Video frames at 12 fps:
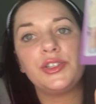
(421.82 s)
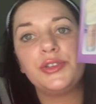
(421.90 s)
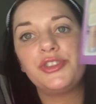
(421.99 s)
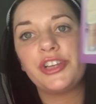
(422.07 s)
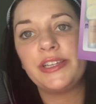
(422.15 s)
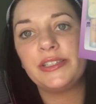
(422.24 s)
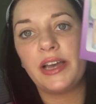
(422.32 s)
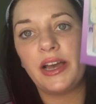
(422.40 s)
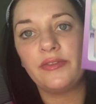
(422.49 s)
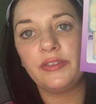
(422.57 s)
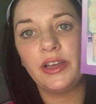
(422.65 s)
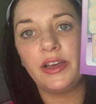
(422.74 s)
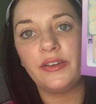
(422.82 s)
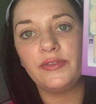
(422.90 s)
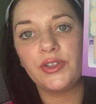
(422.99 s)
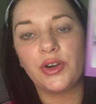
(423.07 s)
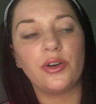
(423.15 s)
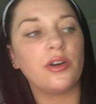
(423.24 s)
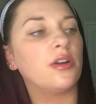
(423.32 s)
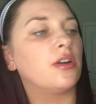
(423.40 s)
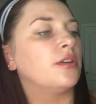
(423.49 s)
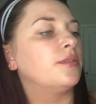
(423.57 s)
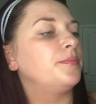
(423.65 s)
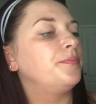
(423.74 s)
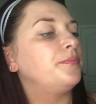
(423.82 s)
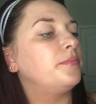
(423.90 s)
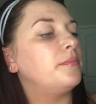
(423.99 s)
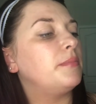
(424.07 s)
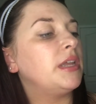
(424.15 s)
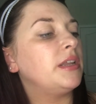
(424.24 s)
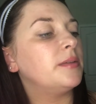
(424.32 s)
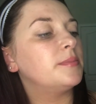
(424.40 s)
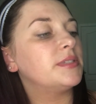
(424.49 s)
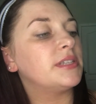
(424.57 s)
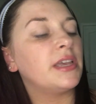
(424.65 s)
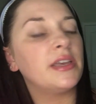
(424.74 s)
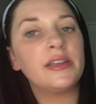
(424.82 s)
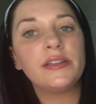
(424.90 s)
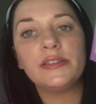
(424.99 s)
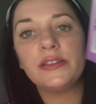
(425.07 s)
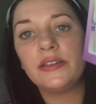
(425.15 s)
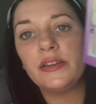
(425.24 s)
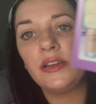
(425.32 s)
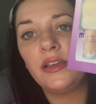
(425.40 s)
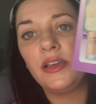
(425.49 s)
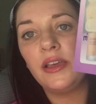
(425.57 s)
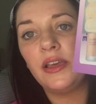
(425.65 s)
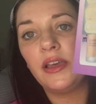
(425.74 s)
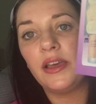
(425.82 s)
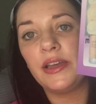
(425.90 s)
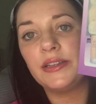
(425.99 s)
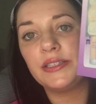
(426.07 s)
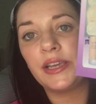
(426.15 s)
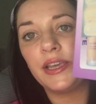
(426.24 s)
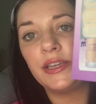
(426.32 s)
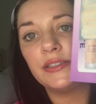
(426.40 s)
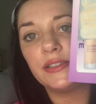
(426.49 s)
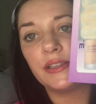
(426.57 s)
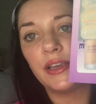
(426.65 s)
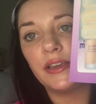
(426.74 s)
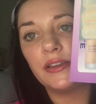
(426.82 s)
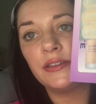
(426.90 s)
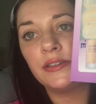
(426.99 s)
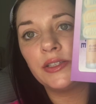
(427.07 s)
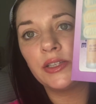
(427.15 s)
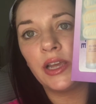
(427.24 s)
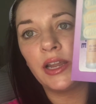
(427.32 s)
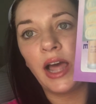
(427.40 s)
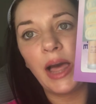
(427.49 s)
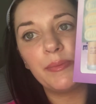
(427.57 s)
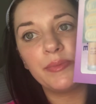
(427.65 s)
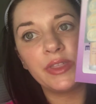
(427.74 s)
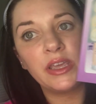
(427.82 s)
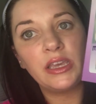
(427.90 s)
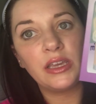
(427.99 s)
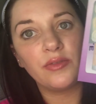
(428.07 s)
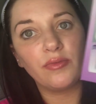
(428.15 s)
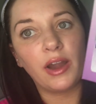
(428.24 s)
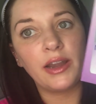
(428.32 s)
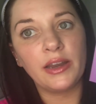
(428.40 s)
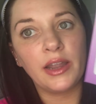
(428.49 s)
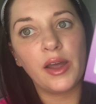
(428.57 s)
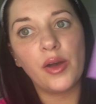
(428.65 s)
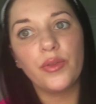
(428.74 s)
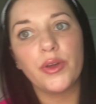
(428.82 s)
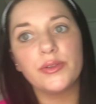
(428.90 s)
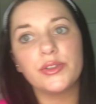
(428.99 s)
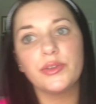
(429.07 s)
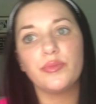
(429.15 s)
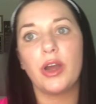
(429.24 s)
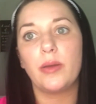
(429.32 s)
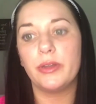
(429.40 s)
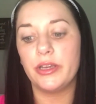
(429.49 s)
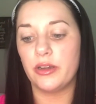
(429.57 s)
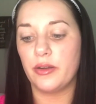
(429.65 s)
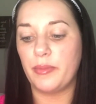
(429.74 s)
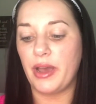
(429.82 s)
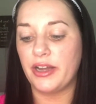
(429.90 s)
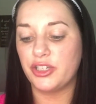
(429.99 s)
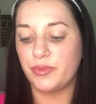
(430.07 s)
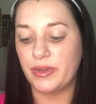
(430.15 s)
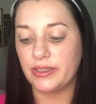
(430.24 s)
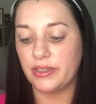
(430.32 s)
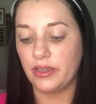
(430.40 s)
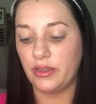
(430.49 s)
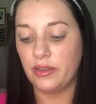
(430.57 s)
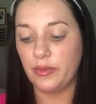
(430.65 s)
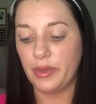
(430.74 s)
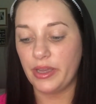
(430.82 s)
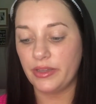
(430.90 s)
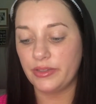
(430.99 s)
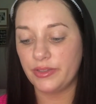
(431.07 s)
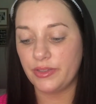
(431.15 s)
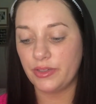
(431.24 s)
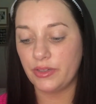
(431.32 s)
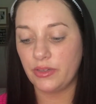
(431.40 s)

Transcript: two shades I have left are medium sand and tan sand. And I'm thinking right now those are probably going to match my skin the best.